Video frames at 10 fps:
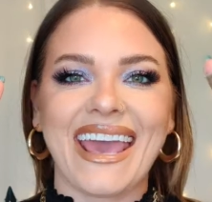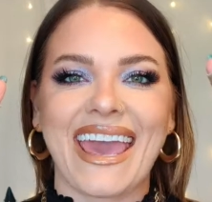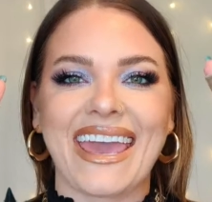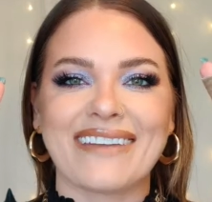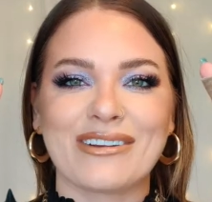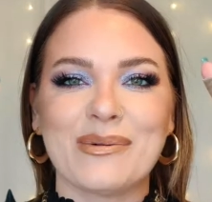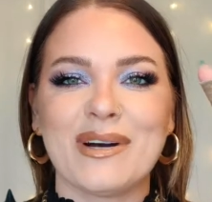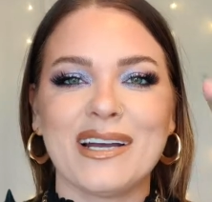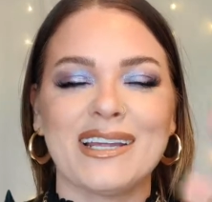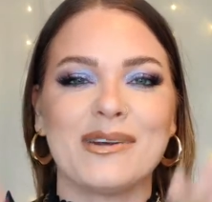Hey
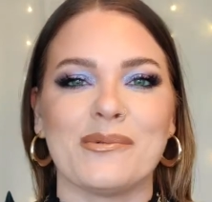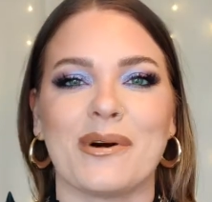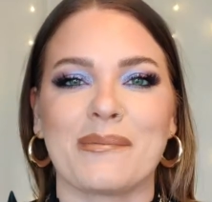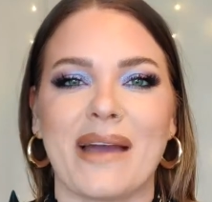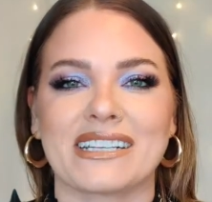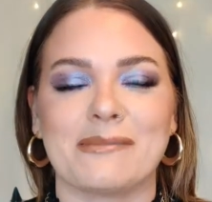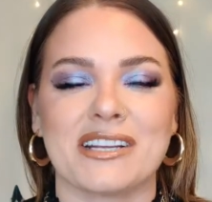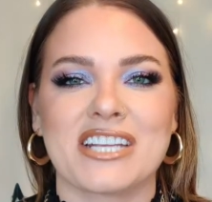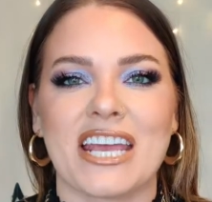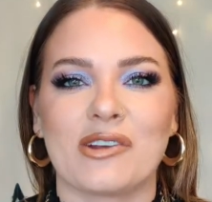everyone, welcome back to my
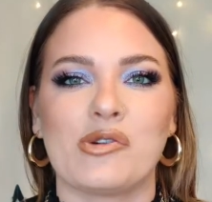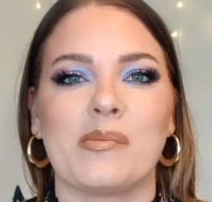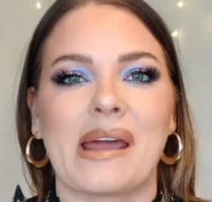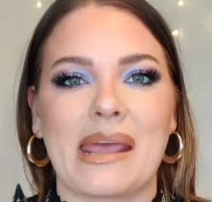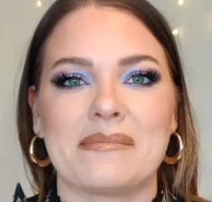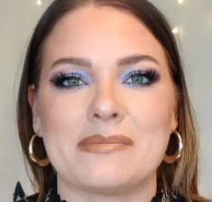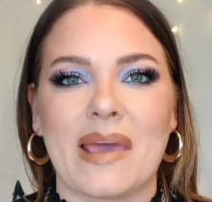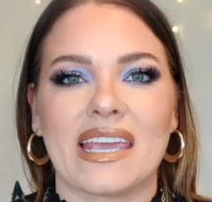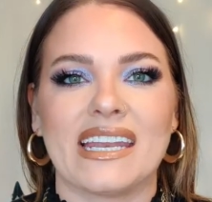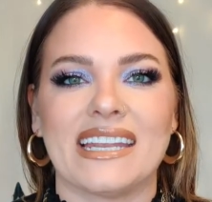channel. My name's
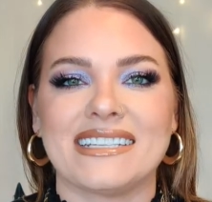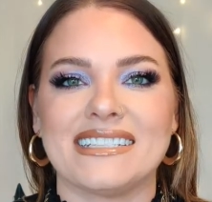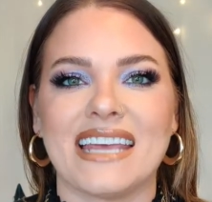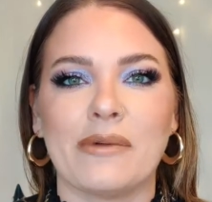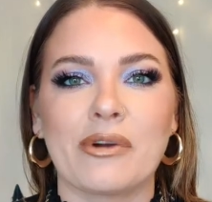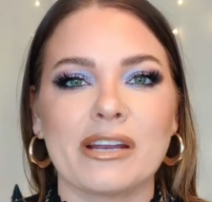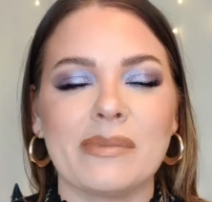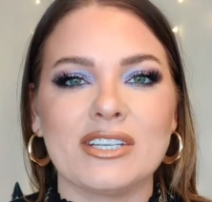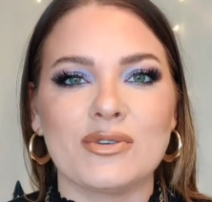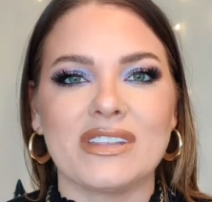Megan and today we're going to
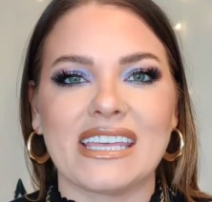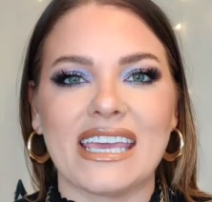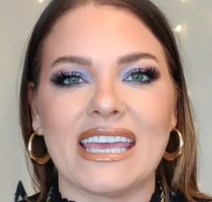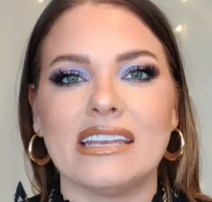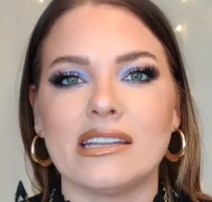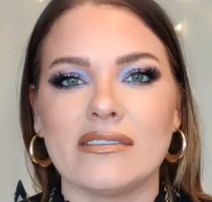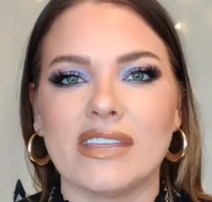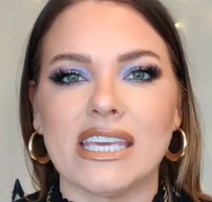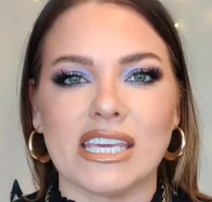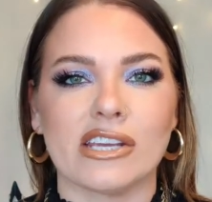be doing the end of
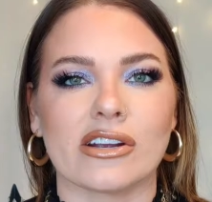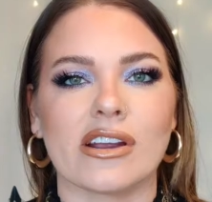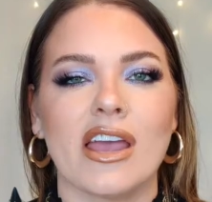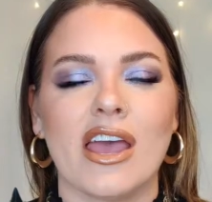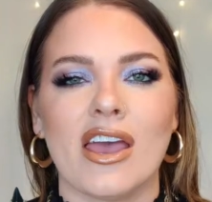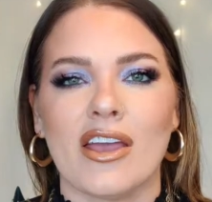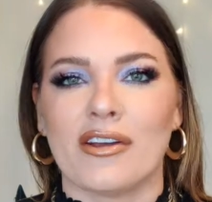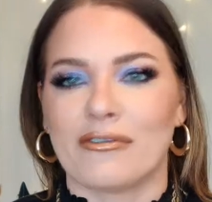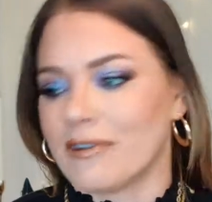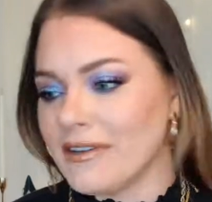the year
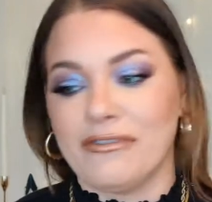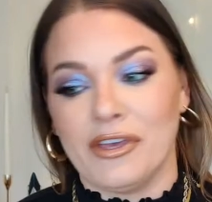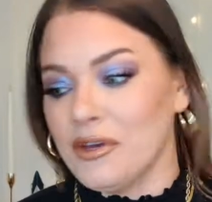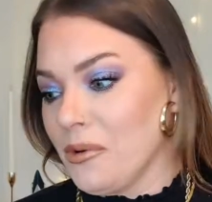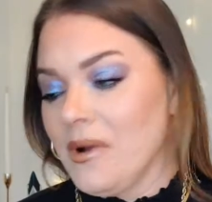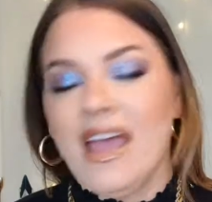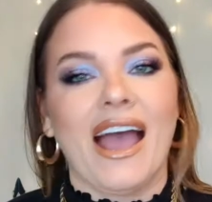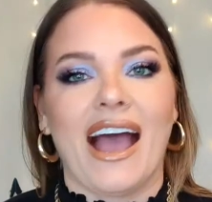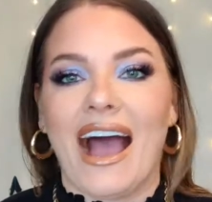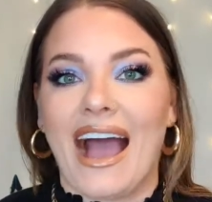review.
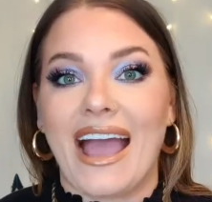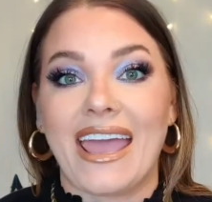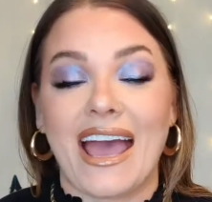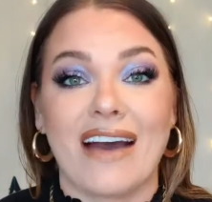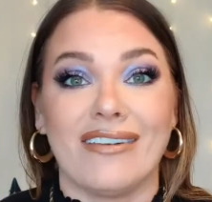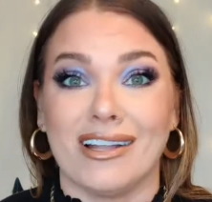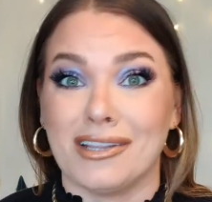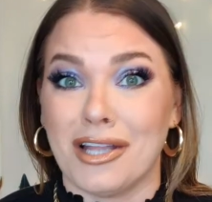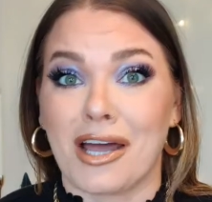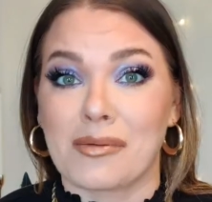I have a
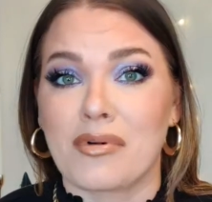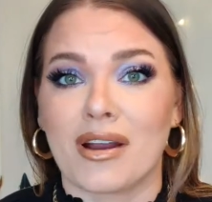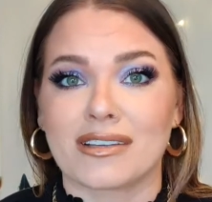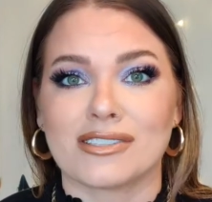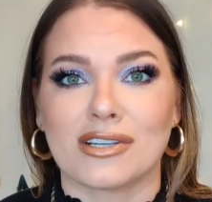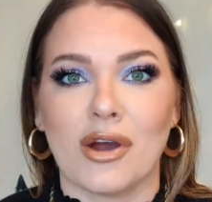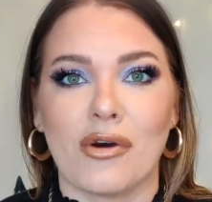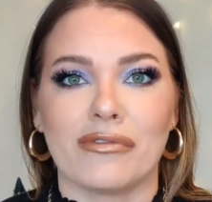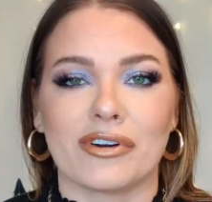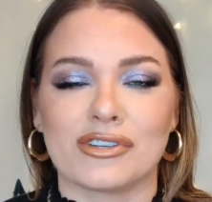lot of products to go
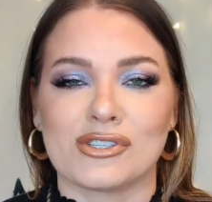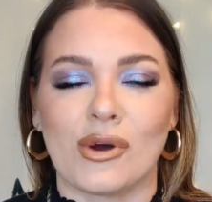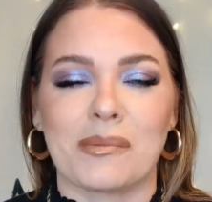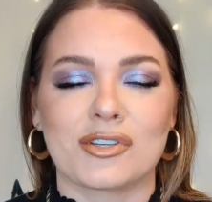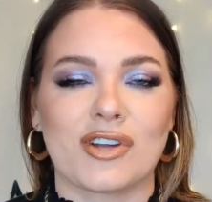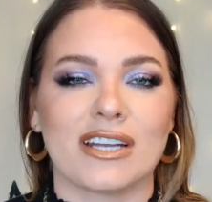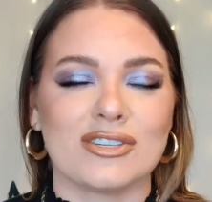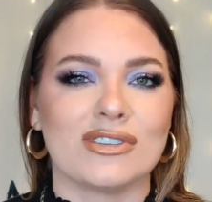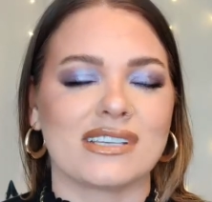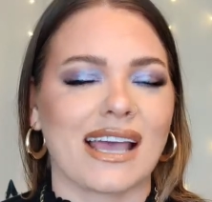over, so I'm going to try to
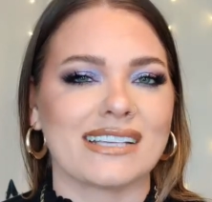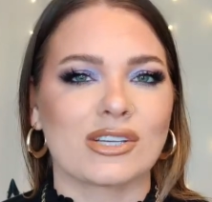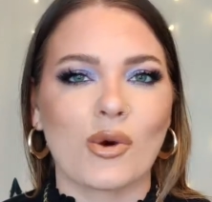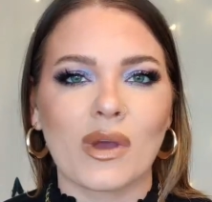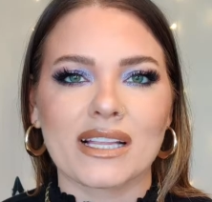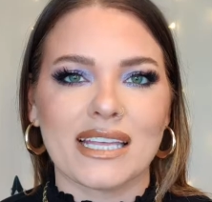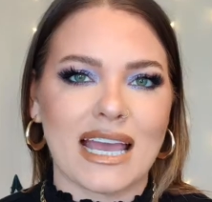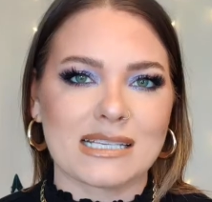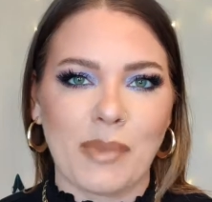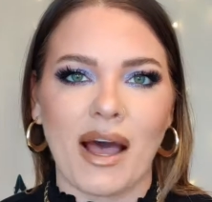do this as quickly
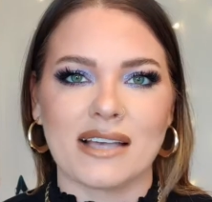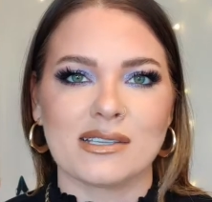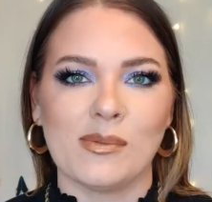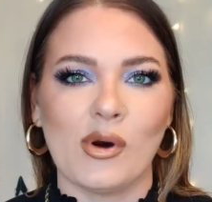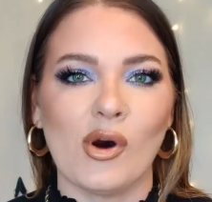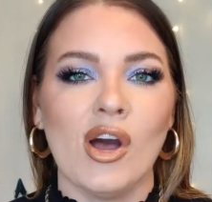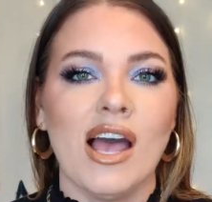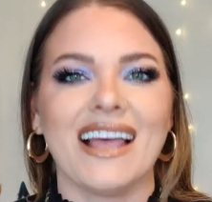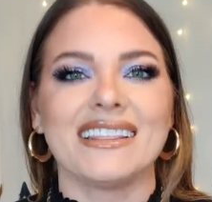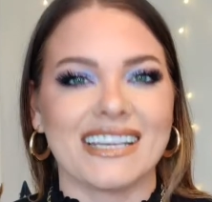as possible.
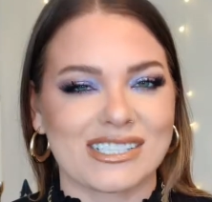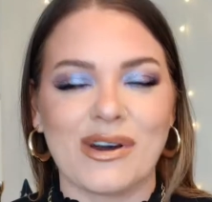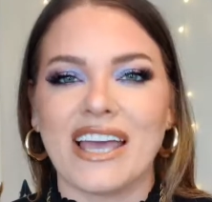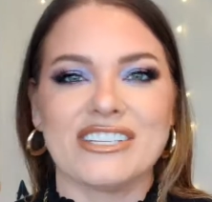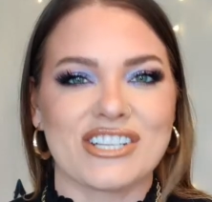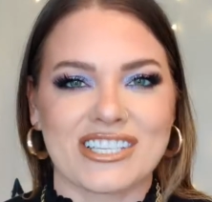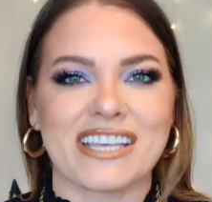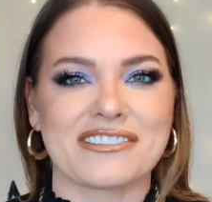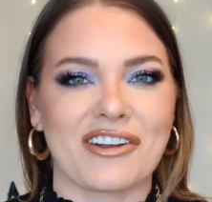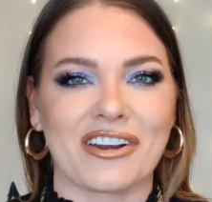Let's go ahead and just
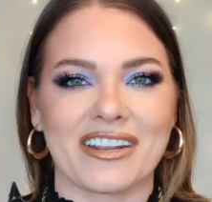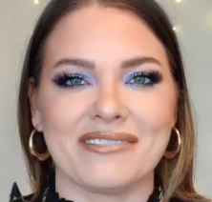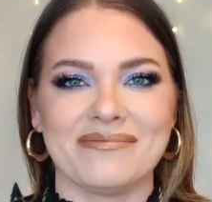get started.